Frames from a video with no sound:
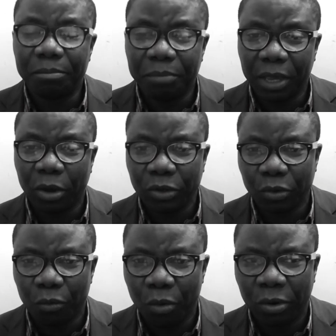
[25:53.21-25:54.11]
Because
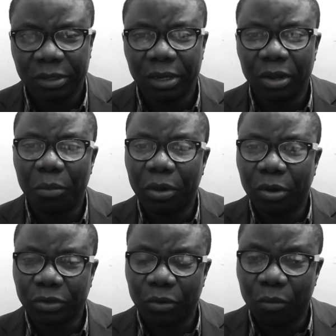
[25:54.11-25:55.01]
of what? Not
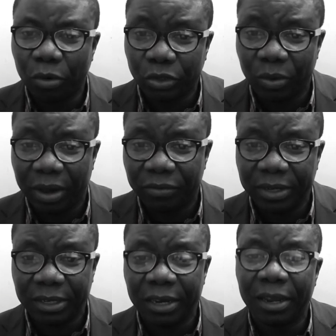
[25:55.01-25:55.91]
because of what you have
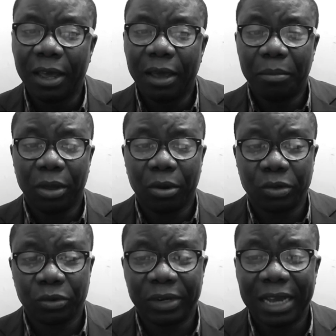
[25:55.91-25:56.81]
written.
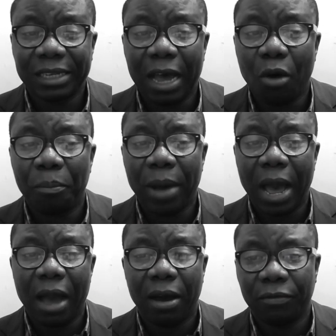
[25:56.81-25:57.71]
Because of that's how
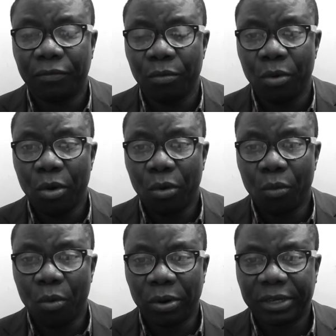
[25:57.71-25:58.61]
powerful
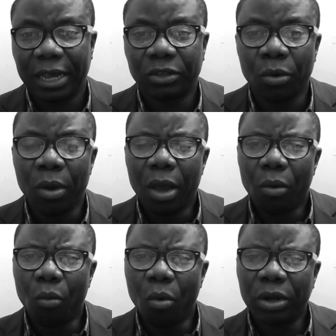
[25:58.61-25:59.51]
words are. So
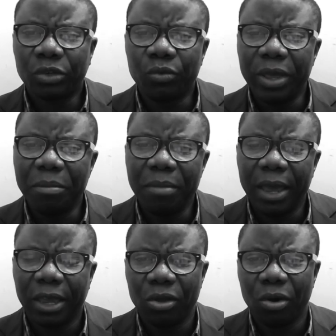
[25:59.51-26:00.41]
what we
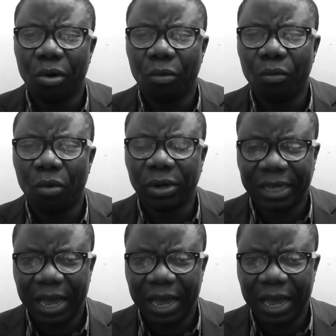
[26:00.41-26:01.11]
make your word